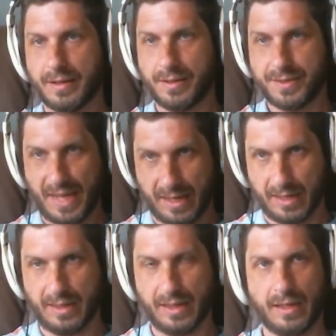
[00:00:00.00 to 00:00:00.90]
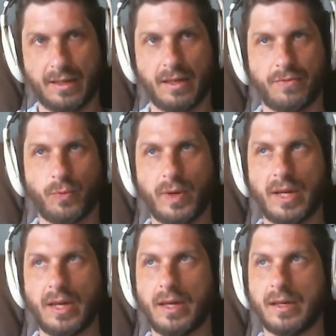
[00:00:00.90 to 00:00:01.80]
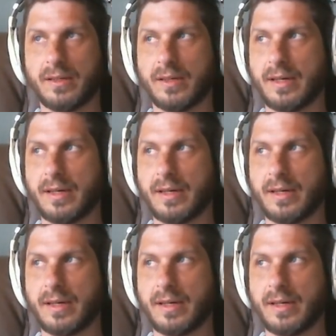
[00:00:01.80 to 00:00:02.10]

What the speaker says: Secondly, if we